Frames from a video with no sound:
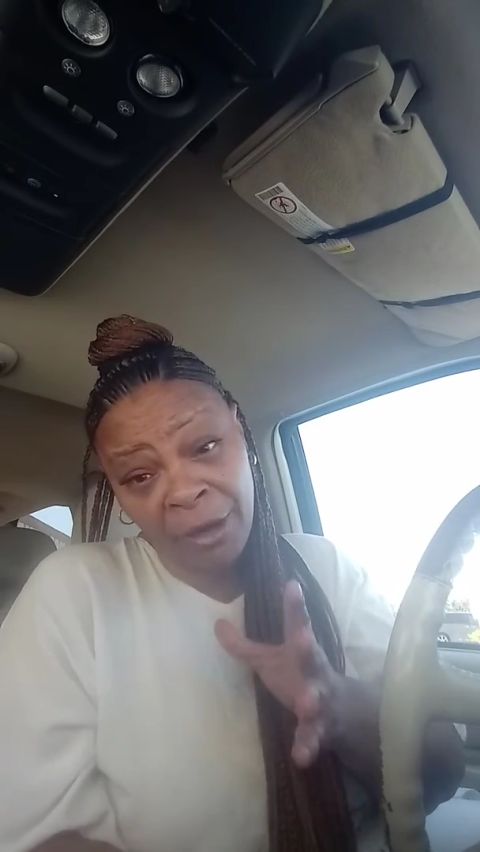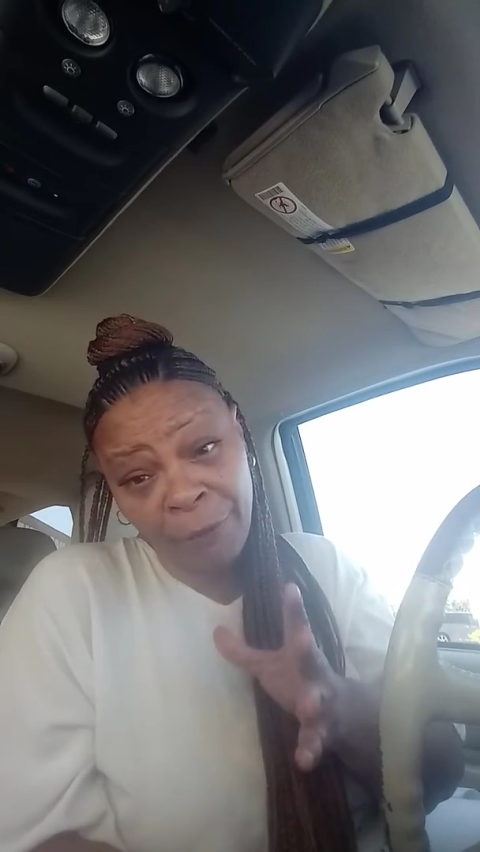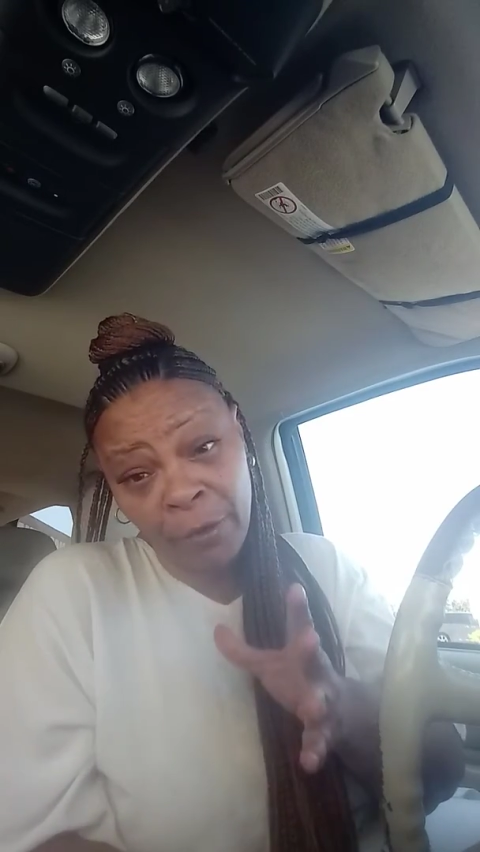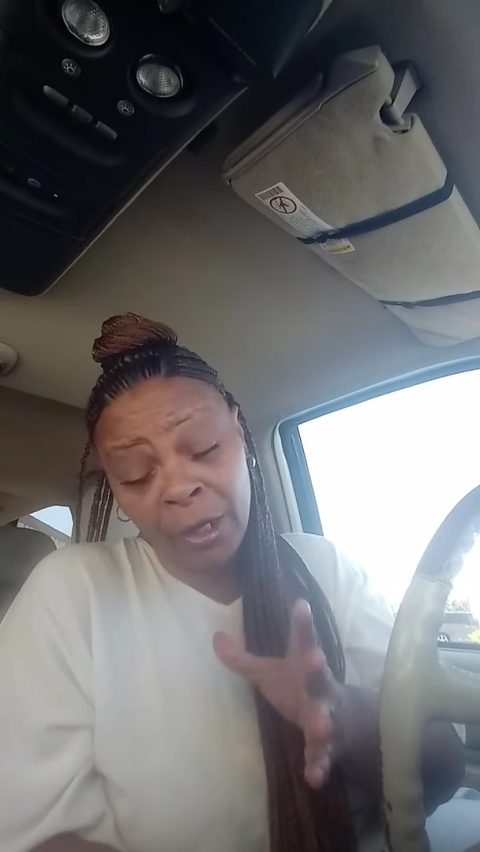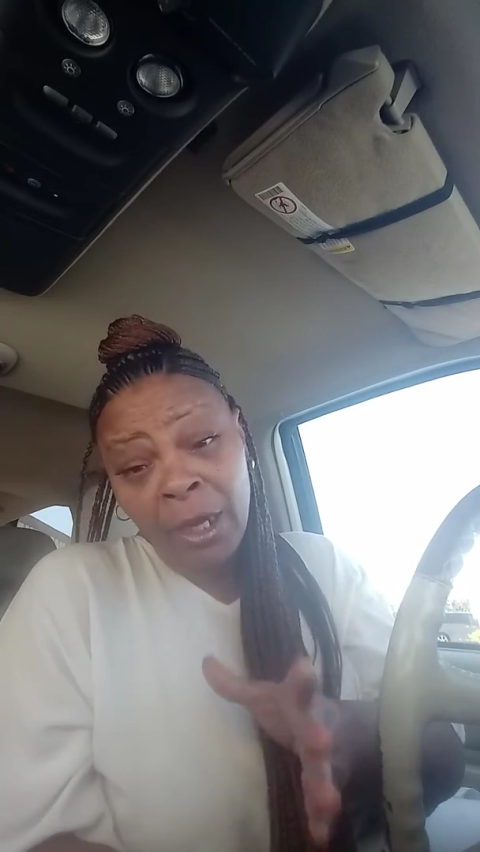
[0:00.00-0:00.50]
We're
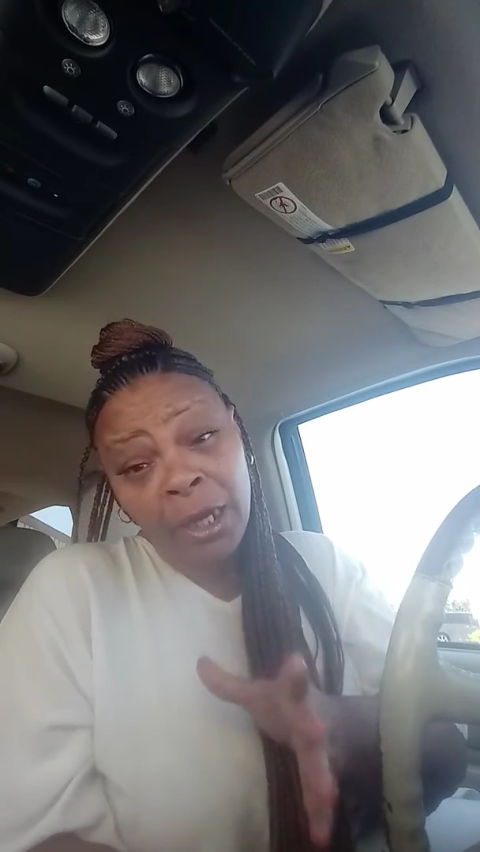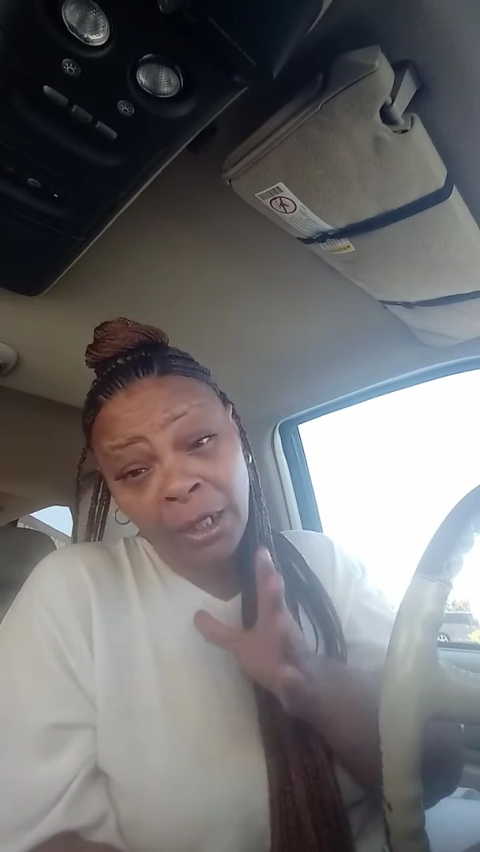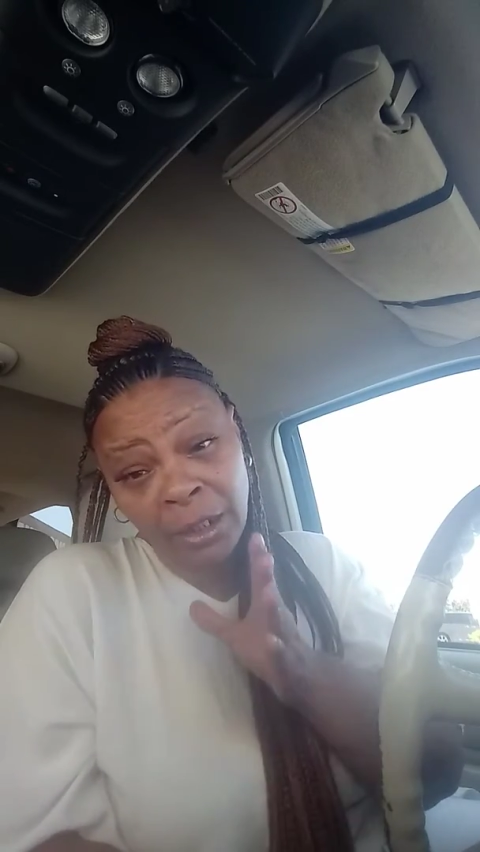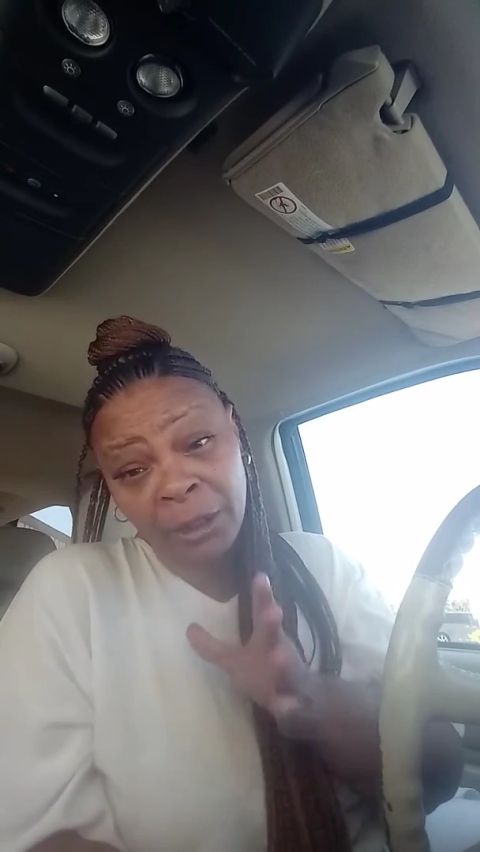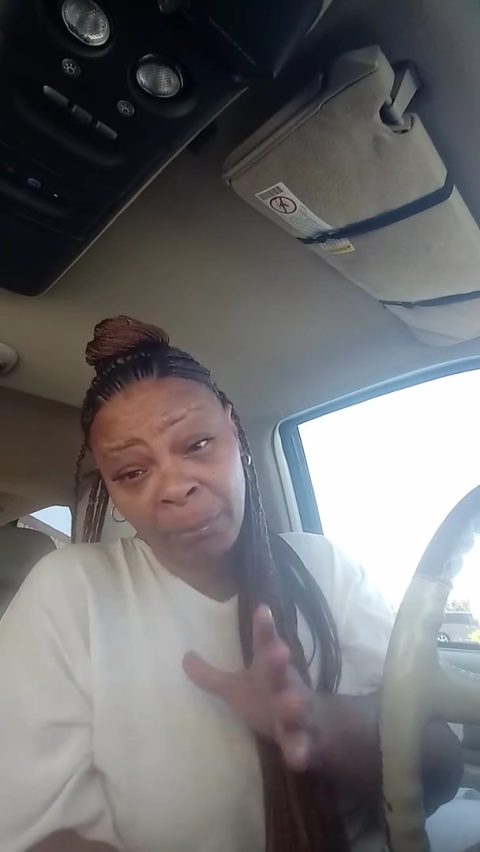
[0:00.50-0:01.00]
not
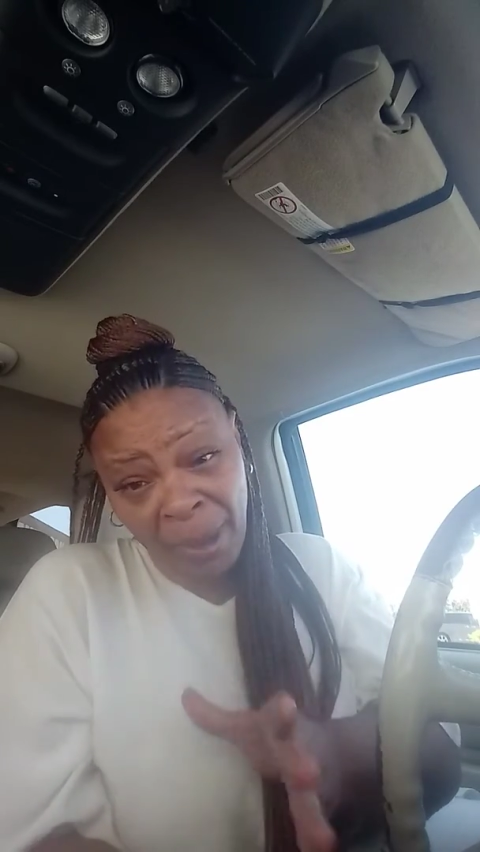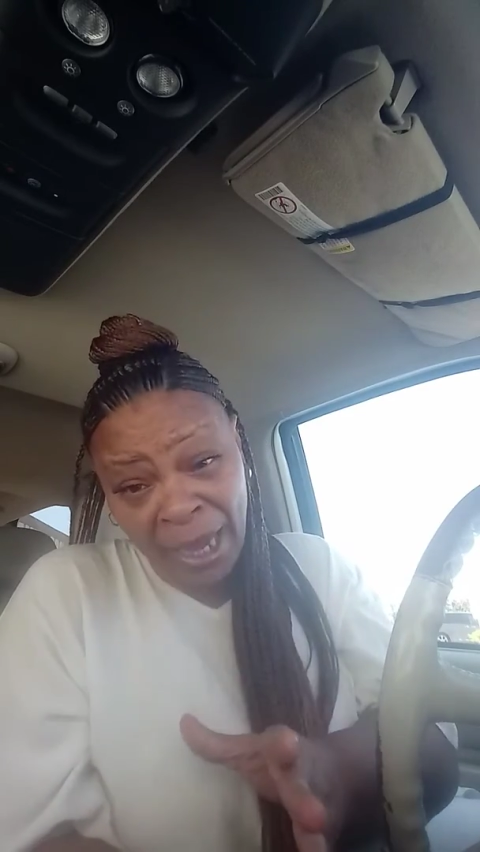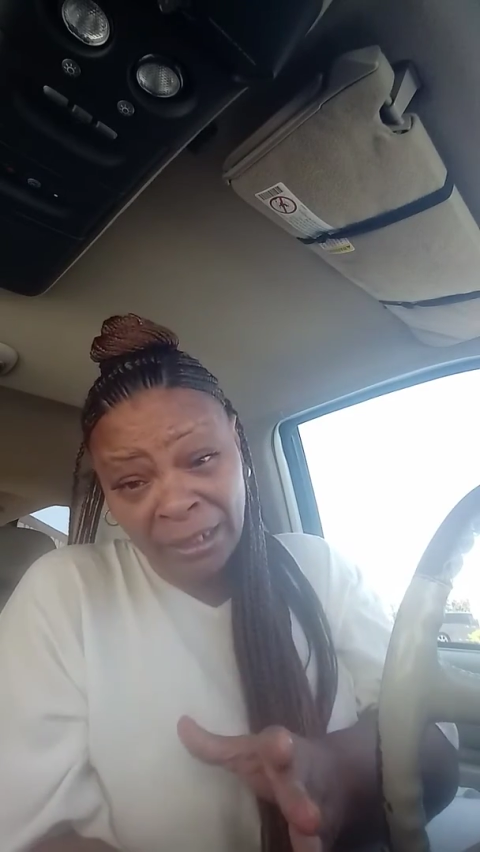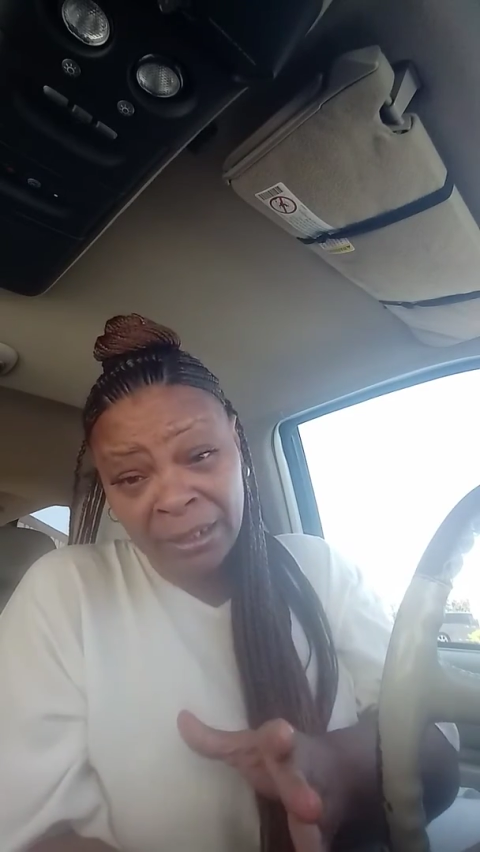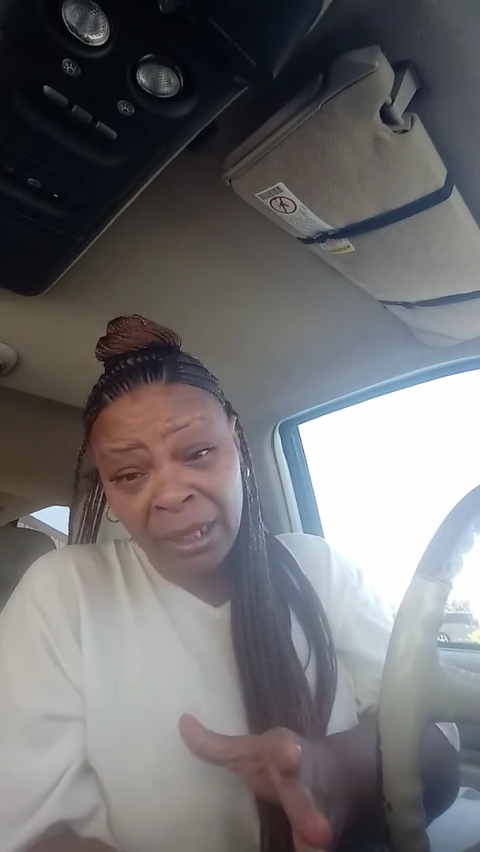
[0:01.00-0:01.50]
the
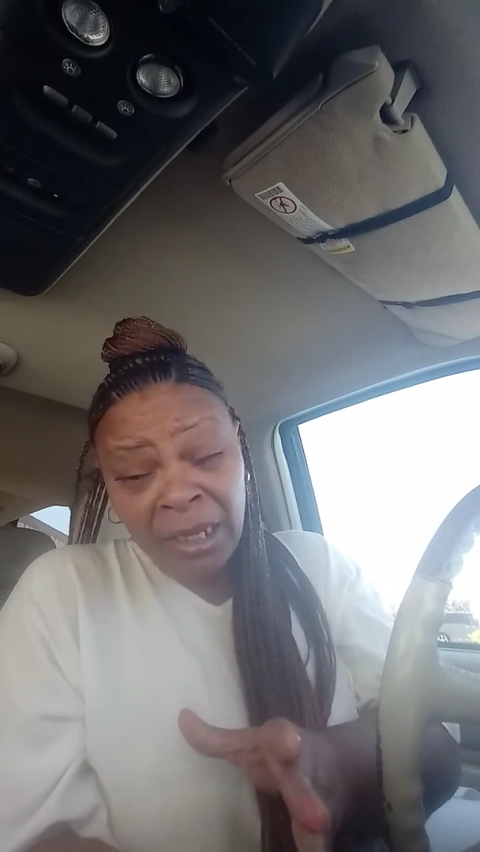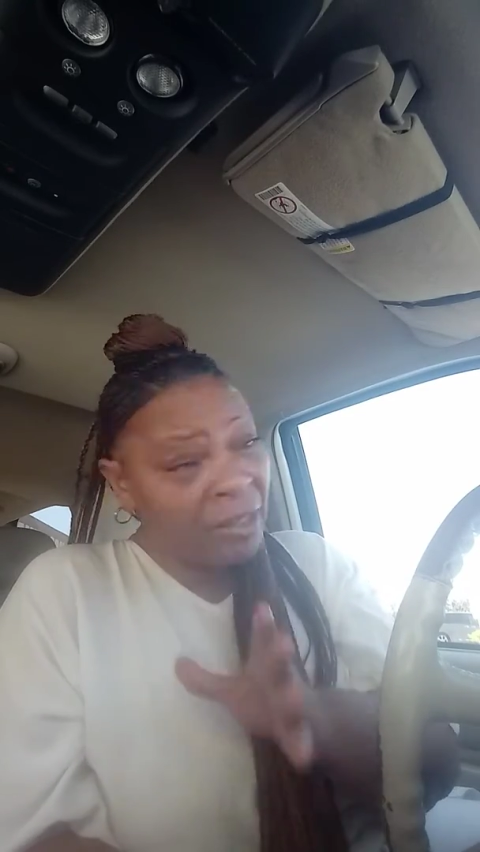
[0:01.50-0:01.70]
same.